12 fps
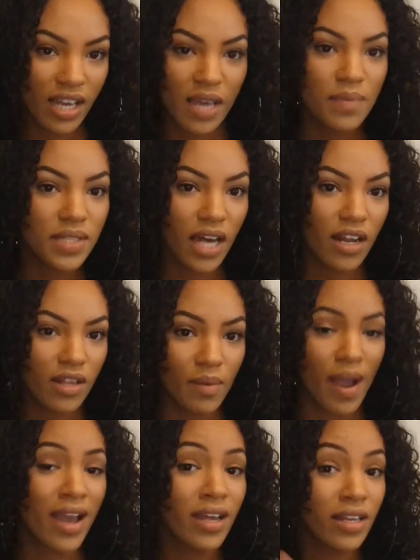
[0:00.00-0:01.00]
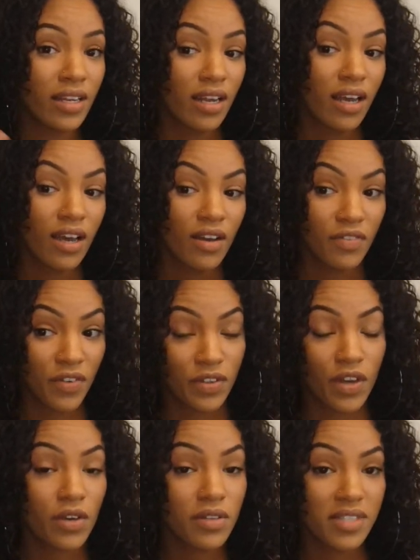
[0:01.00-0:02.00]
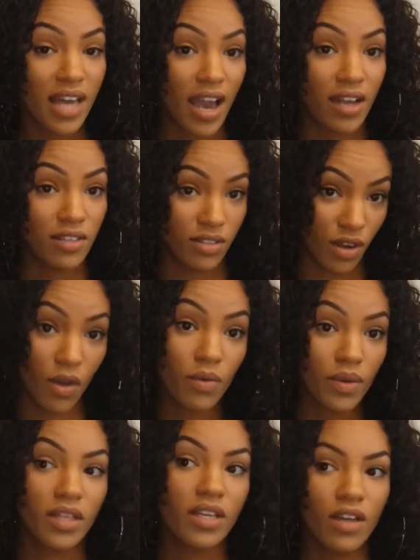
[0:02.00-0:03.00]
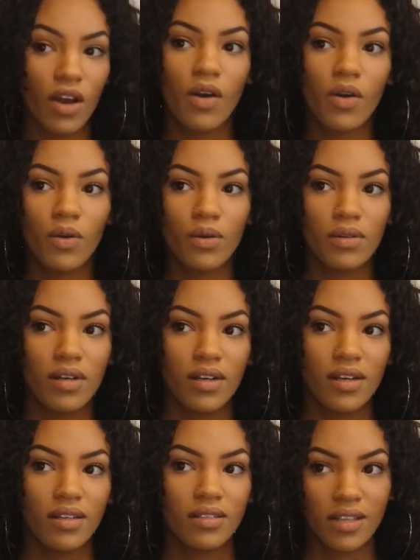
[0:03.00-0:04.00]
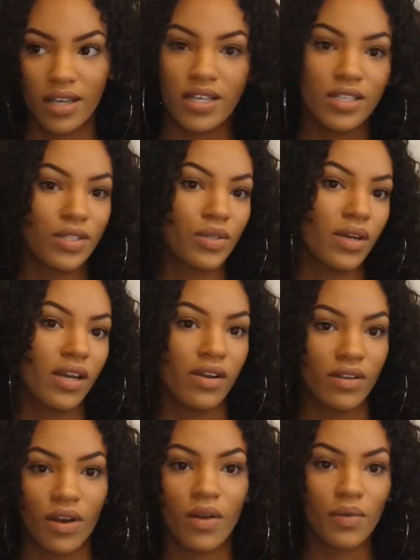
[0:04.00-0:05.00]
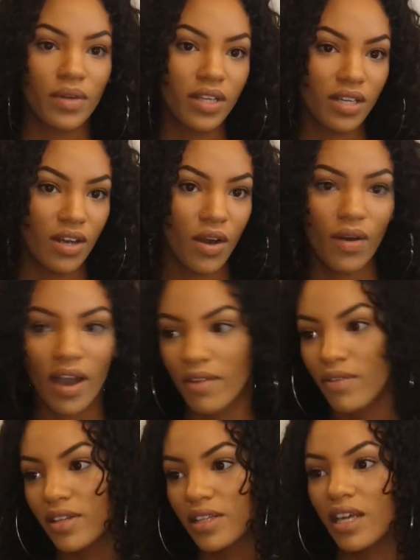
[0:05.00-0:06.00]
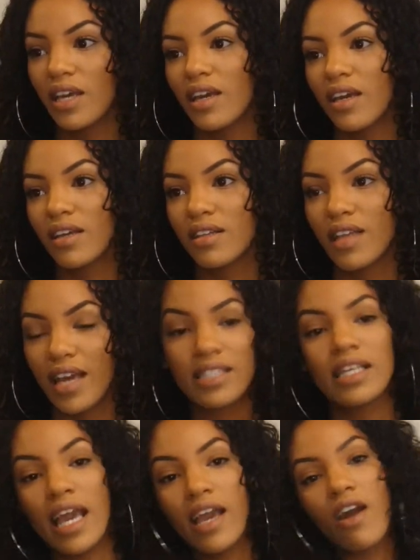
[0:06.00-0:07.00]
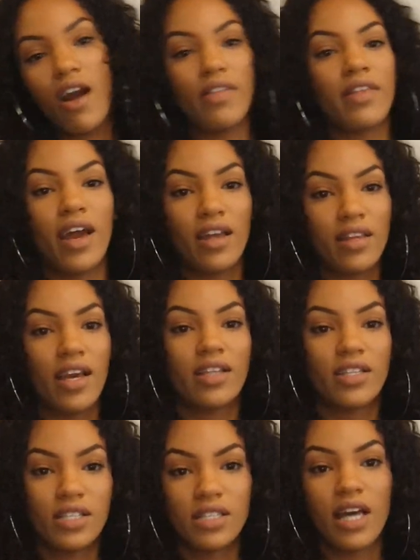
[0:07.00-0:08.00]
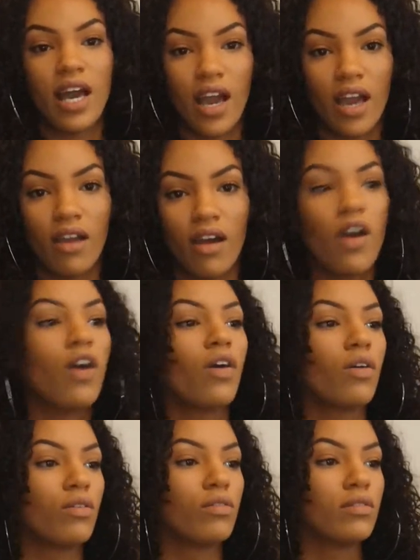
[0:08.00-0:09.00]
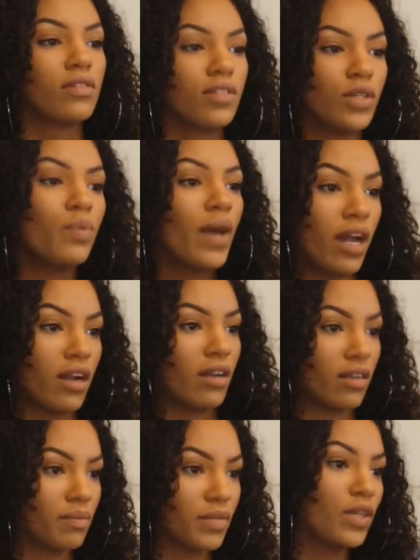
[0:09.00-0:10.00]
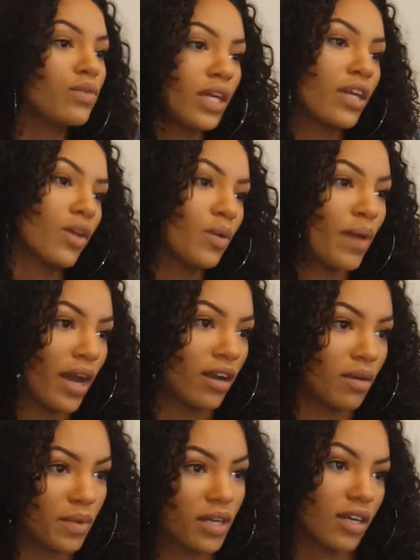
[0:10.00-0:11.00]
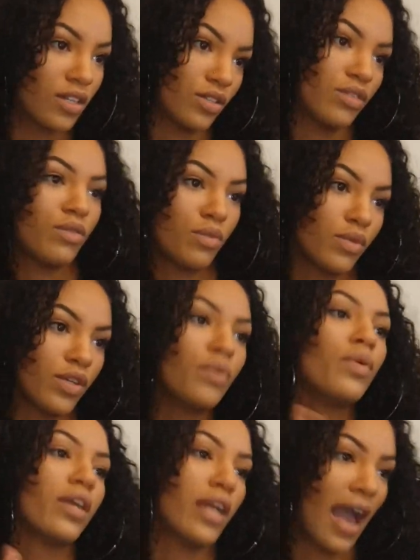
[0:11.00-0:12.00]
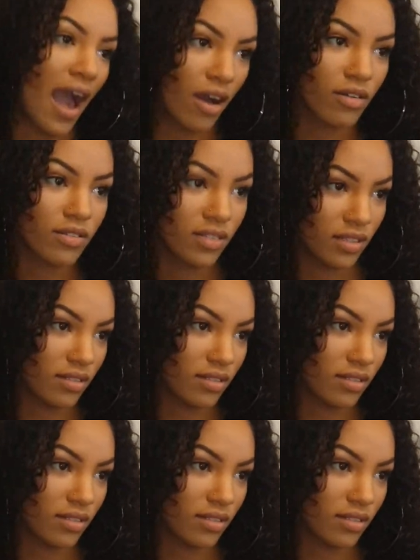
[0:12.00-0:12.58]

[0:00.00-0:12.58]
Keeps that in mind. And for those that don't really know the history or don't really know everything, they take on that. They mm-hmm. just say, "Oh, you better. You think you better because mm-hmm. you were in the house." And,